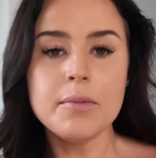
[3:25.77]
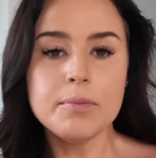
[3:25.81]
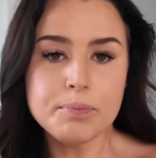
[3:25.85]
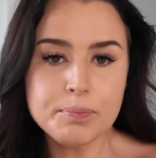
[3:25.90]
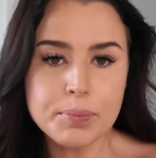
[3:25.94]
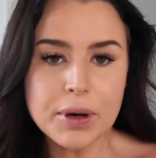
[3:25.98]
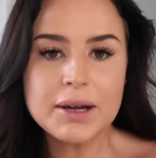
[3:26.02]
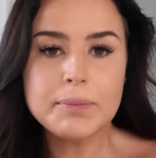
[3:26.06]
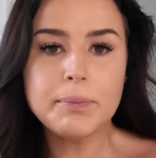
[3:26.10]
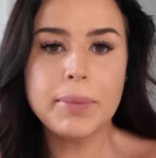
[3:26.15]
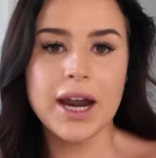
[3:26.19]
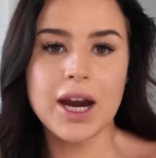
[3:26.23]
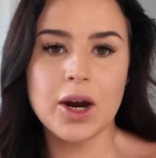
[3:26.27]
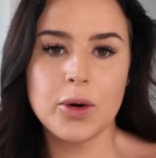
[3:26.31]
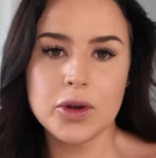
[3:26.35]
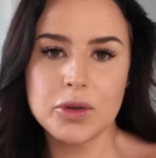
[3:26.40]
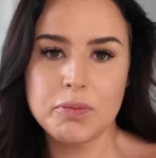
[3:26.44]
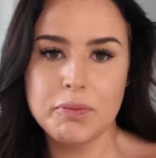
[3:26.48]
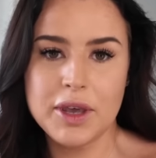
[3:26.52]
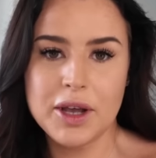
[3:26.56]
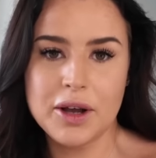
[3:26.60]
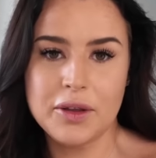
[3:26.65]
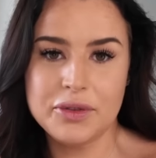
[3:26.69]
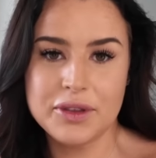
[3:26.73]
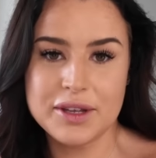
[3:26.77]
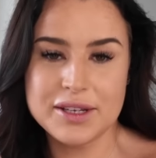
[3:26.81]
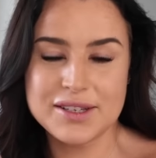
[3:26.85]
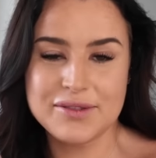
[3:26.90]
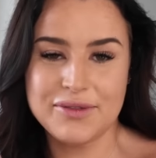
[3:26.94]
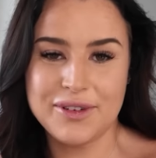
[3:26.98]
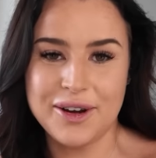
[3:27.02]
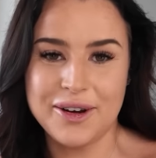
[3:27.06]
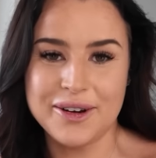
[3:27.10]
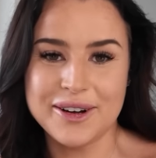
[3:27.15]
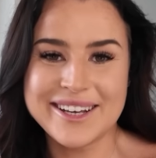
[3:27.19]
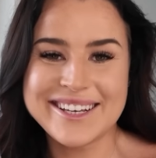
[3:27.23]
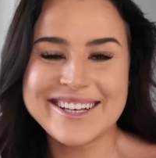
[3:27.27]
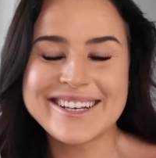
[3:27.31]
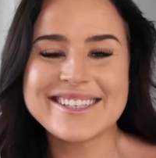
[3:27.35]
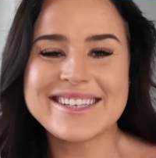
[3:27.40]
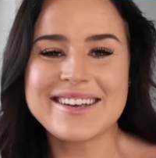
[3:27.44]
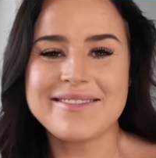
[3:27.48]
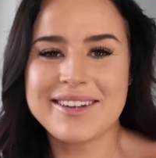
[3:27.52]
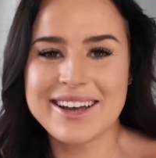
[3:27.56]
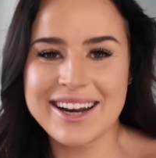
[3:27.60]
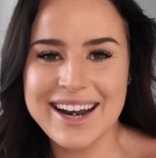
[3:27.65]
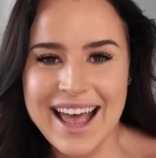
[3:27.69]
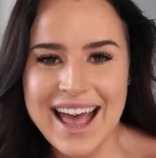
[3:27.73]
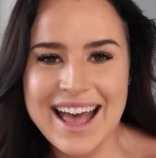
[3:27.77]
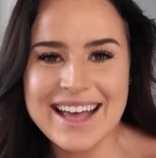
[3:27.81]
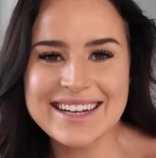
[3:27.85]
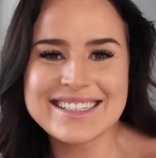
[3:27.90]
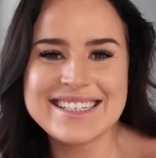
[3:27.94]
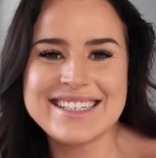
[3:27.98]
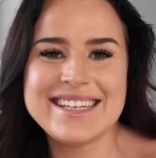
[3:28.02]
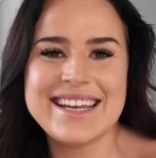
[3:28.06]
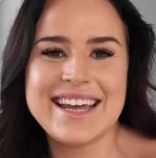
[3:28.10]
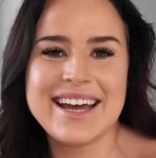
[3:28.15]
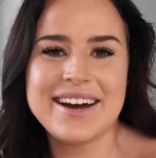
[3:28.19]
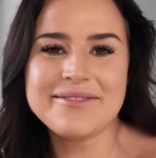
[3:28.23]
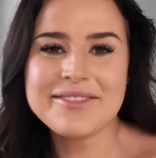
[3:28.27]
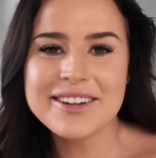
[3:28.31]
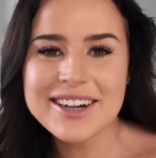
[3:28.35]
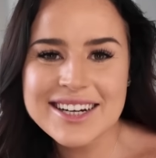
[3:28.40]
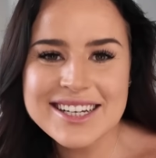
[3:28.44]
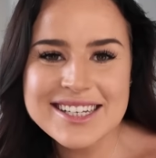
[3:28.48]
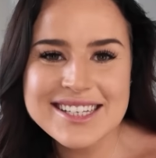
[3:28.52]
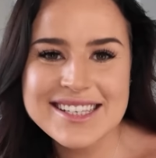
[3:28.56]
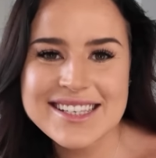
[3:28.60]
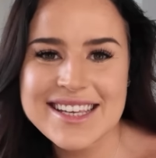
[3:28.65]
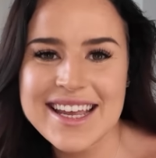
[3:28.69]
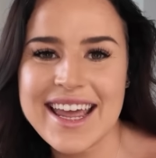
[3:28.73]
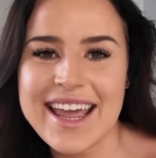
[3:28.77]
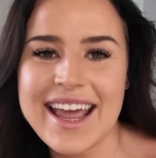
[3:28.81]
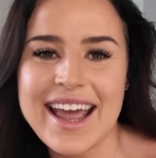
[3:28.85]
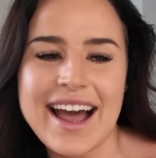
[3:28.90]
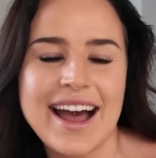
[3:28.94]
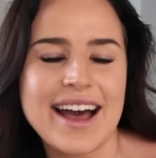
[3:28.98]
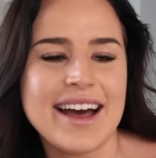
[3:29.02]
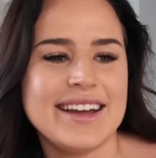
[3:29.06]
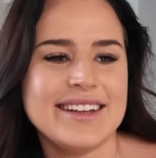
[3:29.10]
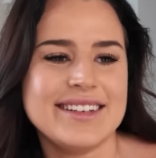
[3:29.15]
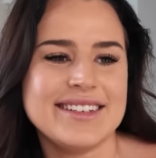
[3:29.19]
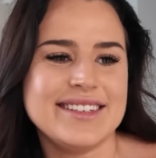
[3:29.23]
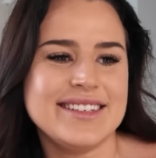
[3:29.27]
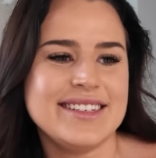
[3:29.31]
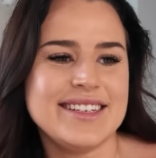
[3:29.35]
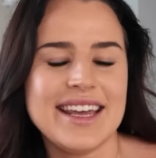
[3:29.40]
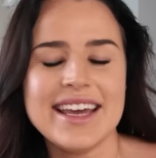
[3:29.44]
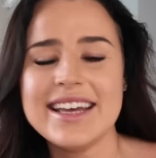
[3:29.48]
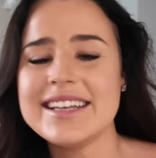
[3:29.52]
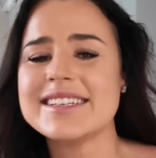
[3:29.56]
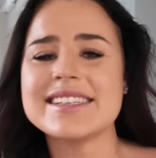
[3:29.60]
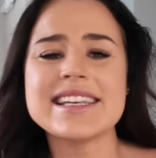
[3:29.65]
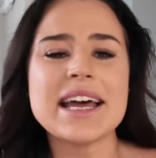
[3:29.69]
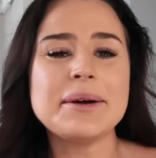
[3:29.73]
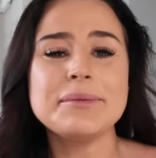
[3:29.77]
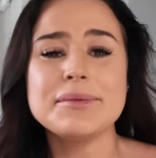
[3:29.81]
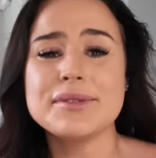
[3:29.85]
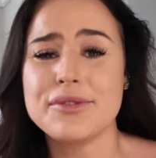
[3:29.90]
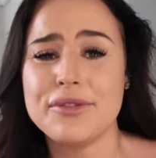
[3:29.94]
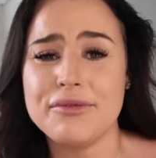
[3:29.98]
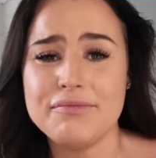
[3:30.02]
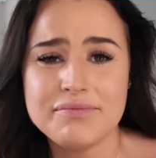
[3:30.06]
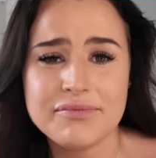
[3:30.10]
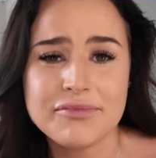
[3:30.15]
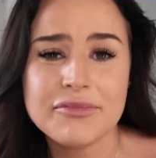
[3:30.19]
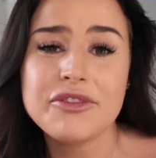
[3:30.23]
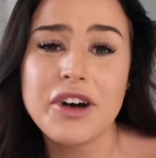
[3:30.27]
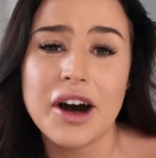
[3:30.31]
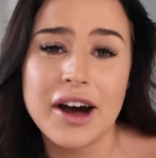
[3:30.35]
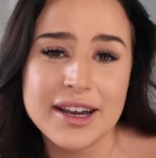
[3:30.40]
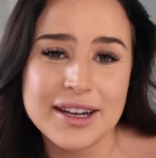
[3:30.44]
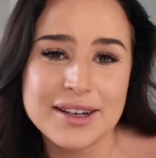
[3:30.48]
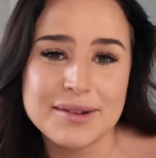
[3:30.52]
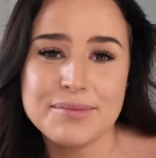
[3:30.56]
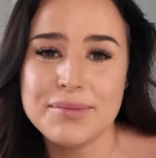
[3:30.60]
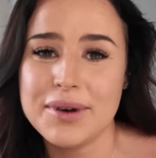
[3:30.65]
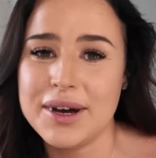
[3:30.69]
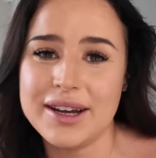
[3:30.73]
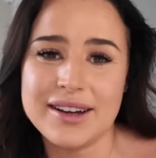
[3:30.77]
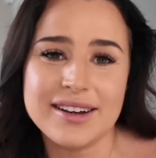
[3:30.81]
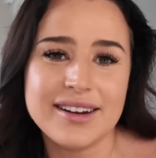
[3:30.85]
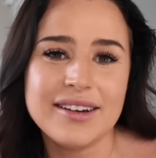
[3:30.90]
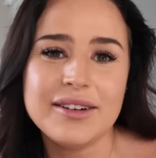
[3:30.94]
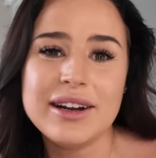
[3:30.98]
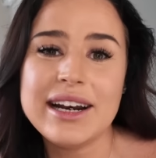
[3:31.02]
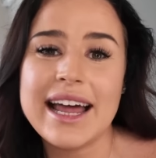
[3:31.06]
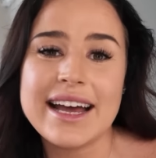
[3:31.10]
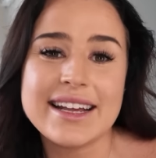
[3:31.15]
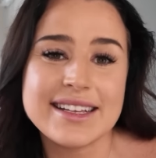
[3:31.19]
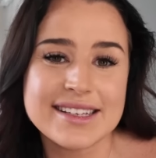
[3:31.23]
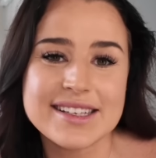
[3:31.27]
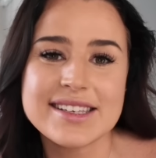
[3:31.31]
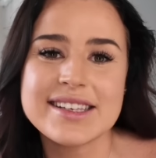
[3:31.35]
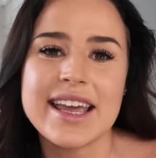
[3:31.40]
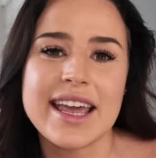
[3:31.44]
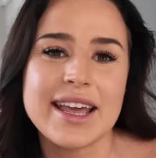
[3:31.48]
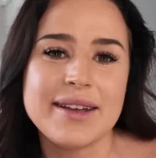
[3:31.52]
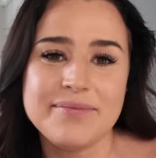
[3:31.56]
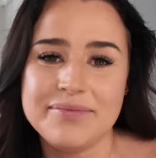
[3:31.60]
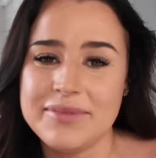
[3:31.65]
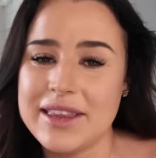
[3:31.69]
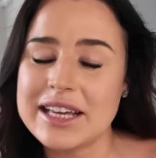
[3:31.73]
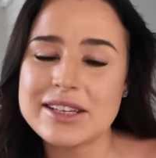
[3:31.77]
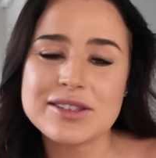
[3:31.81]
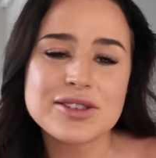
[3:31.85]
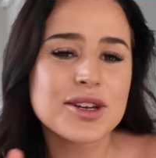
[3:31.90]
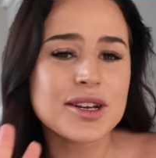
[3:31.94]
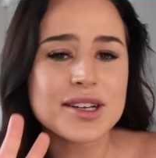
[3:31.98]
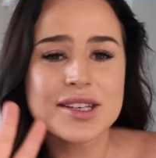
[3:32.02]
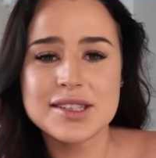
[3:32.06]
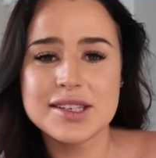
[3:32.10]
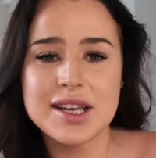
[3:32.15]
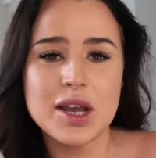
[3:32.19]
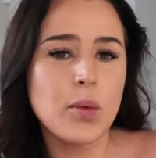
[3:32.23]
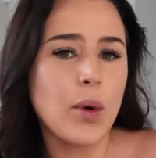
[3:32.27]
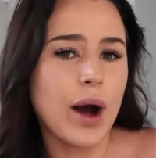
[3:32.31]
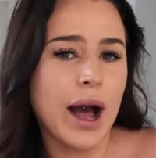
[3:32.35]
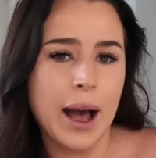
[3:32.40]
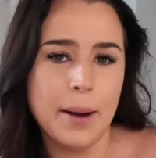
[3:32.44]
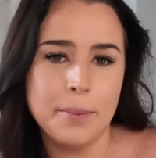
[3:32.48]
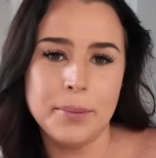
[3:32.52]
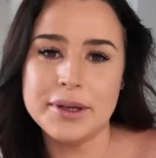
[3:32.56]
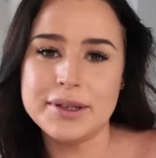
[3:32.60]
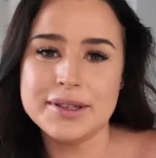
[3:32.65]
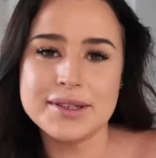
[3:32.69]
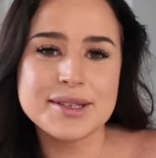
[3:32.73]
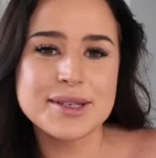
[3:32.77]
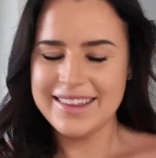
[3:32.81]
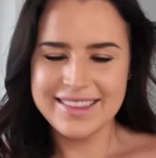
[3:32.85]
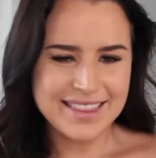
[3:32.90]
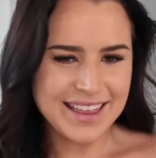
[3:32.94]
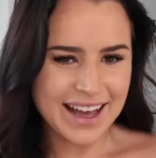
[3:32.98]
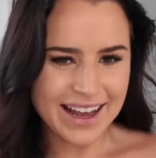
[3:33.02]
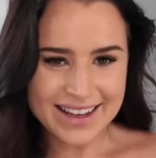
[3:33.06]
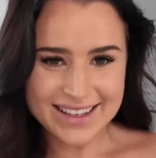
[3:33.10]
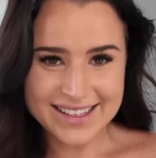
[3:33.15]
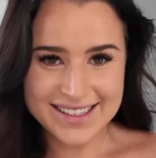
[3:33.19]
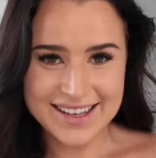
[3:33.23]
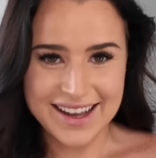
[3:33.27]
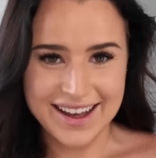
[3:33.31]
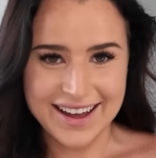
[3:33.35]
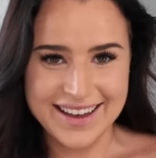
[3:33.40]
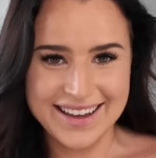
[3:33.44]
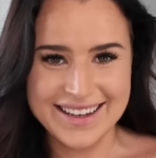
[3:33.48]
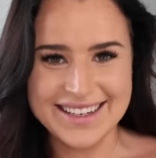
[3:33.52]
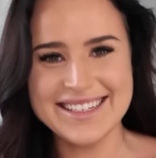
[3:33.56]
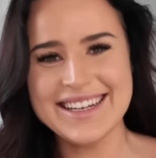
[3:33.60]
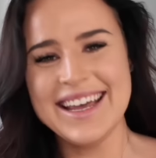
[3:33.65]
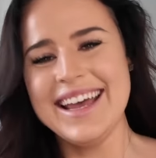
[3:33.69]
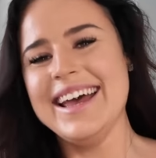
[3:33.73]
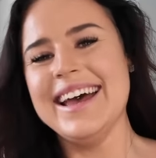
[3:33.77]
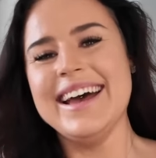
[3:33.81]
But bear with me on this vlog because I'm going to edit it, I'm going to see, and it sounds fine, but let's see. Let's just see what happens. That aside,